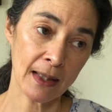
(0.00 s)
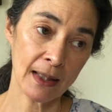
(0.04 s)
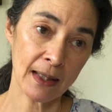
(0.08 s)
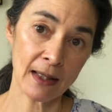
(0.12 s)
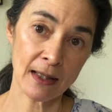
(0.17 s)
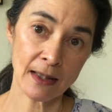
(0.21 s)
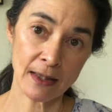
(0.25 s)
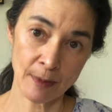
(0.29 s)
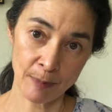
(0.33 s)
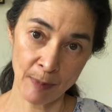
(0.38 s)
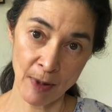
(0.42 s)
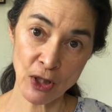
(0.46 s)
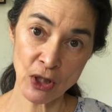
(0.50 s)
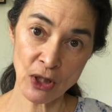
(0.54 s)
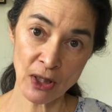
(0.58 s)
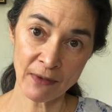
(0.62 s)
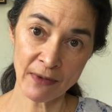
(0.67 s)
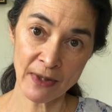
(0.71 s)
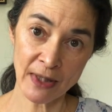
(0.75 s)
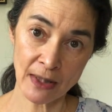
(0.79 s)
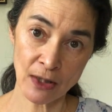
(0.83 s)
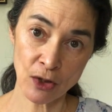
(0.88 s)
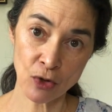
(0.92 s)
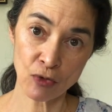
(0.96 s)
especially if
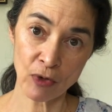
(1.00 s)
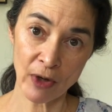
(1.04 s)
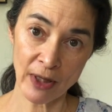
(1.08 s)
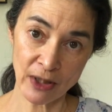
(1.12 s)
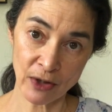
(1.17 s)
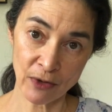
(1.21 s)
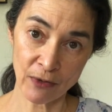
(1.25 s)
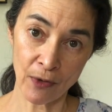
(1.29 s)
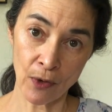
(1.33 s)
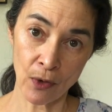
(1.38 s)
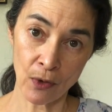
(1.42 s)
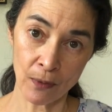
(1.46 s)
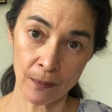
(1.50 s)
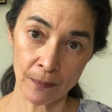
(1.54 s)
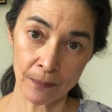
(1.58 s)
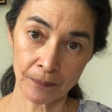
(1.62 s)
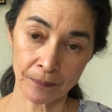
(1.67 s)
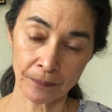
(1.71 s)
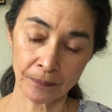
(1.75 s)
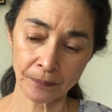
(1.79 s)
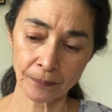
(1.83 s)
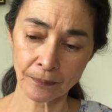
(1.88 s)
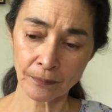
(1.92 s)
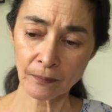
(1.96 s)
it's stressful.
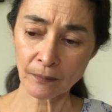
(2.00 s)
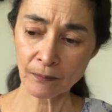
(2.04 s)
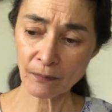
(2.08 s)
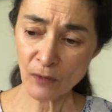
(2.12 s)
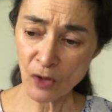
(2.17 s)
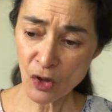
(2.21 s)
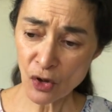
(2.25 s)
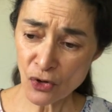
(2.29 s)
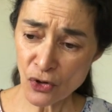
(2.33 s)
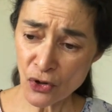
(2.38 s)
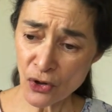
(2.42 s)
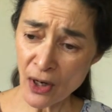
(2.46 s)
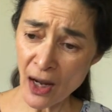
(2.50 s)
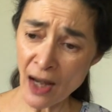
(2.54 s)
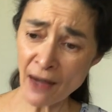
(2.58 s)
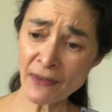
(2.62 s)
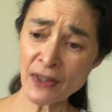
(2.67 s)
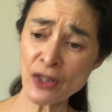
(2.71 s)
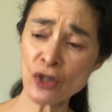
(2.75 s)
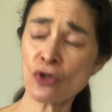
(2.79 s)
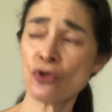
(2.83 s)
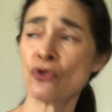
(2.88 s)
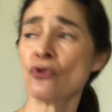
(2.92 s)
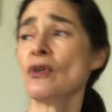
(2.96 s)
So you have a
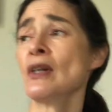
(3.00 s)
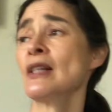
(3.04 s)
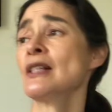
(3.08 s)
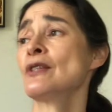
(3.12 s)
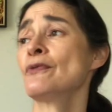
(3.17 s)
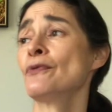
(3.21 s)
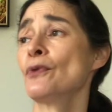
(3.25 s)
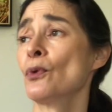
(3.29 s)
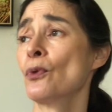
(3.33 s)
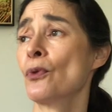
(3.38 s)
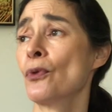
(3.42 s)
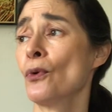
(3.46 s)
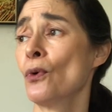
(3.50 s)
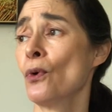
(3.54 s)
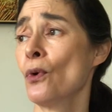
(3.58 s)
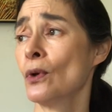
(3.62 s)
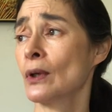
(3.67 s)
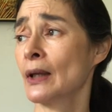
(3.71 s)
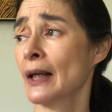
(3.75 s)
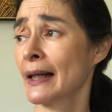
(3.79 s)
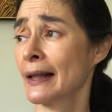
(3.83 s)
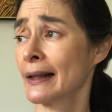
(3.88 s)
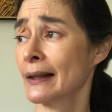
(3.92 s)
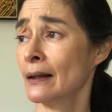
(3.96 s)
stressful thought
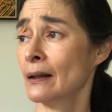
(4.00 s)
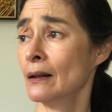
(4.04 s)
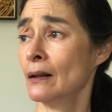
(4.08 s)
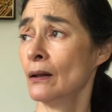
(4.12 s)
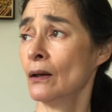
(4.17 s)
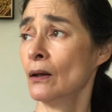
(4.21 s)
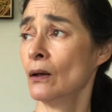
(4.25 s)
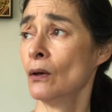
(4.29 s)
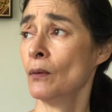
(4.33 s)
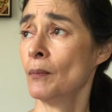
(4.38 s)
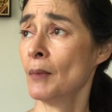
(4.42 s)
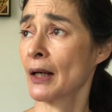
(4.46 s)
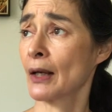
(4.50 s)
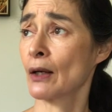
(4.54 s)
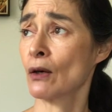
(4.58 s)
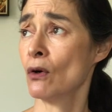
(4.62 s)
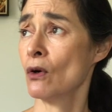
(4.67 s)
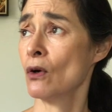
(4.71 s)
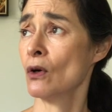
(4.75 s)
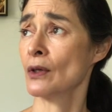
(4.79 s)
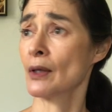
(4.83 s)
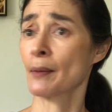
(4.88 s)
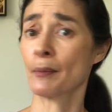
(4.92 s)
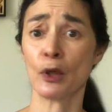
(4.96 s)
like, oh my
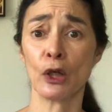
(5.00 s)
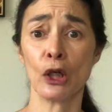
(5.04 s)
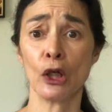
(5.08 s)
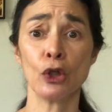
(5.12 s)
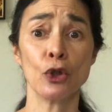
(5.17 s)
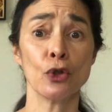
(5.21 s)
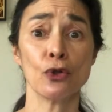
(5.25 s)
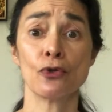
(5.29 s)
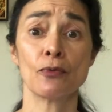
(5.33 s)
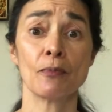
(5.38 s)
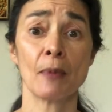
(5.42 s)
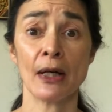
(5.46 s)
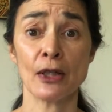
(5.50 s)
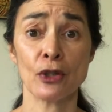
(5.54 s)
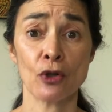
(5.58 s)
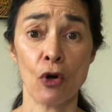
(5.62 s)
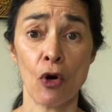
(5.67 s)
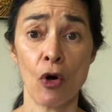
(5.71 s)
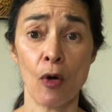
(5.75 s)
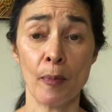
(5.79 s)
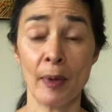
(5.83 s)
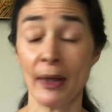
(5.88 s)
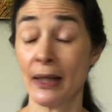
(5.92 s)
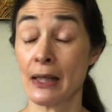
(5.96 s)
God, I'm going to lose my
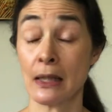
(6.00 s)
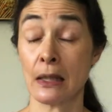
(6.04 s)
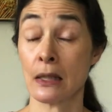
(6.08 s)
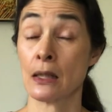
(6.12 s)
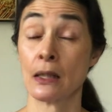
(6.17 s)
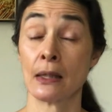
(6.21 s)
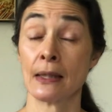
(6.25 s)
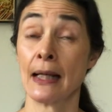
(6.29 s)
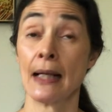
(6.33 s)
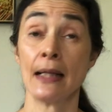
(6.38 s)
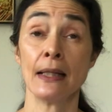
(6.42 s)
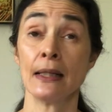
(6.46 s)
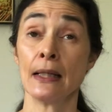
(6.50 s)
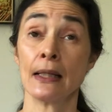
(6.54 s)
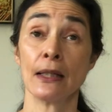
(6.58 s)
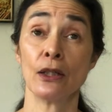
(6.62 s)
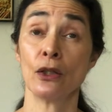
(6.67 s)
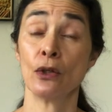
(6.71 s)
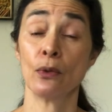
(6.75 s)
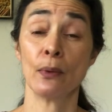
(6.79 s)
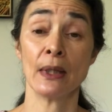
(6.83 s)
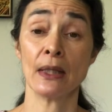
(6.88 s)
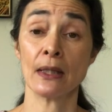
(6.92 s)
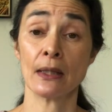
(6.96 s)
job. And it's sending
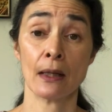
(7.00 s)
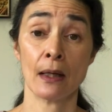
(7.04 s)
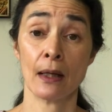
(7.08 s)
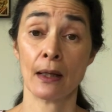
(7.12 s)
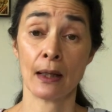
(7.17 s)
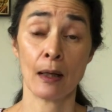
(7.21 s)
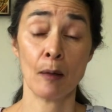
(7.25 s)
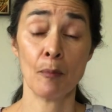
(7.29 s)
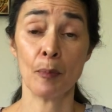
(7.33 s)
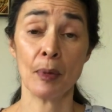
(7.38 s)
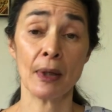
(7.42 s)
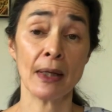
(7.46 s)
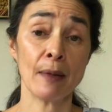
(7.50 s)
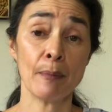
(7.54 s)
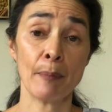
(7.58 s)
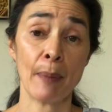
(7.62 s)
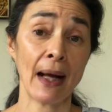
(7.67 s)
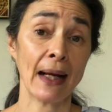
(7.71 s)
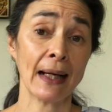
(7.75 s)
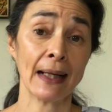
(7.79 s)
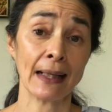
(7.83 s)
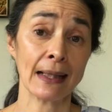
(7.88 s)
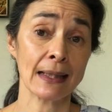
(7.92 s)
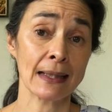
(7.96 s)
you into a complete
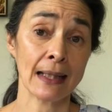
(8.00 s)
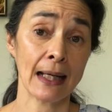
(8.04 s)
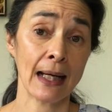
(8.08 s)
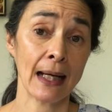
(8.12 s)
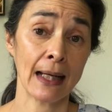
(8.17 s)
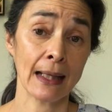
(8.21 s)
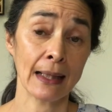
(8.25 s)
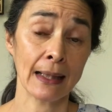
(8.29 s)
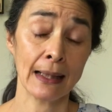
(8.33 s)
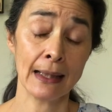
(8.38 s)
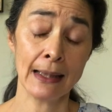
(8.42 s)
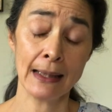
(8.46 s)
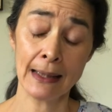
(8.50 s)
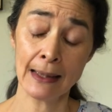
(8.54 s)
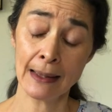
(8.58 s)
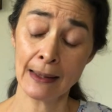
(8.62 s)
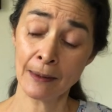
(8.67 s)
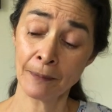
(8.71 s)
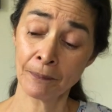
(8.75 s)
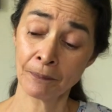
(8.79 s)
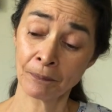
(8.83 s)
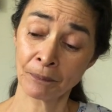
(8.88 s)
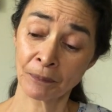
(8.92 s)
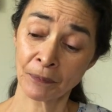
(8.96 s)
panic attack.
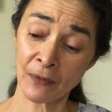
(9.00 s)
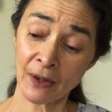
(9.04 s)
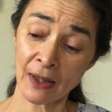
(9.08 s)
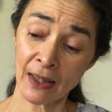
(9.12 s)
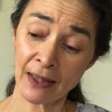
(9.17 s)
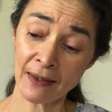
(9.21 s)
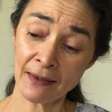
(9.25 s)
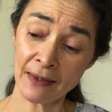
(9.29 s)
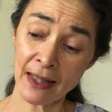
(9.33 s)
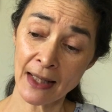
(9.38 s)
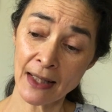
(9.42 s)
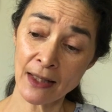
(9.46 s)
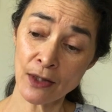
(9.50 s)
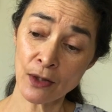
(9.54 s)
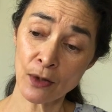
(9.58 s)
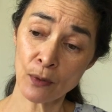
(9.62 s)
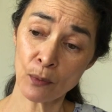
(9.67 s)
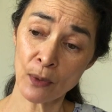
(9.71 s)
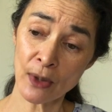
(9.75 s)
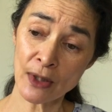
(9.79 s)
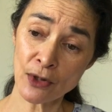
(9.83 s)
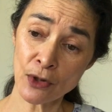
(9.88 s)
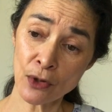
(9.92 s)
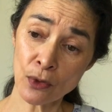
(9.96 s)
And then
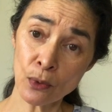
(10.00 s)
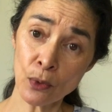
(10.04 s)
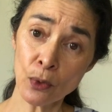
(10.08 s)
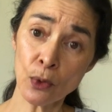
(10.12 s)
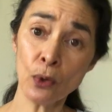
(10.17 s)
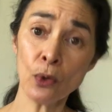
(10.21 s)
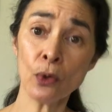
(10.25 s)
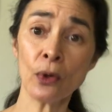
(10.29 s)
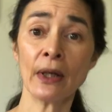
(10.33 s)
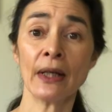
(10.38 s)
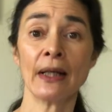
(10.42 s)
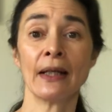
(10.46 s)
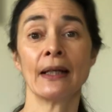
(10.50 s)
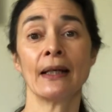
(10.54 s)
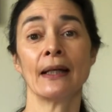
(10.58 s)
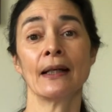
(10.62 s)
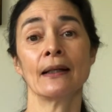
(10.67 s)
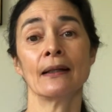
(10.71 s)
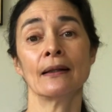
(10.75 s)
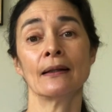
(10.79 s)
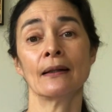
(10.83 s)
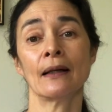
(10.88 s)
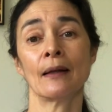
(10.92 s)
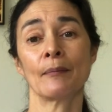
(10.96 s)
as you look at it,
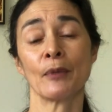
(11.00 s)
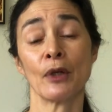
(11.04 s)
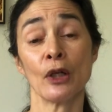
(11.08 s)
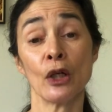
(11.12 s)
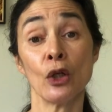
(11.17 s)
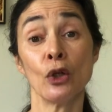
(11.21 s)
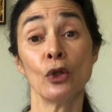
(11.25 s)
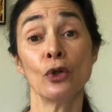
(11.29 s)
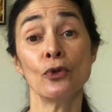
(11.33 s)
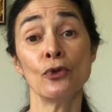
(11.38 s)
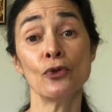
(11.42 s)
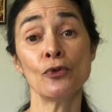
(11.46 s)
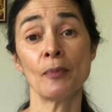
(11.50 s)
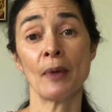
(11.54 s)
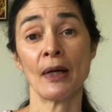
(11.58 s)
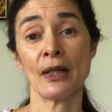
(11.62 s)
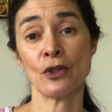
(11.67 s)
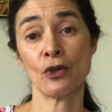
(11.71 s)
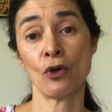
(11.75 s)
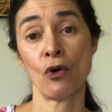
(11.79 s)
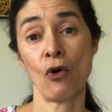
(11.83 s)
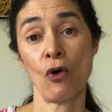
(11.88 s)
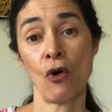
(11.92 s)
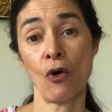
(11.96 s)
I'm going to lose my
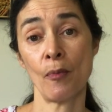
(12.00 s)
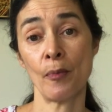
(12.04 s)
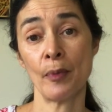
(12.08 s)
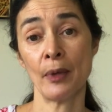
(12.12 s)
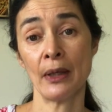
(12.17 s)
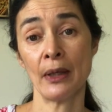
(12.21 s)
job.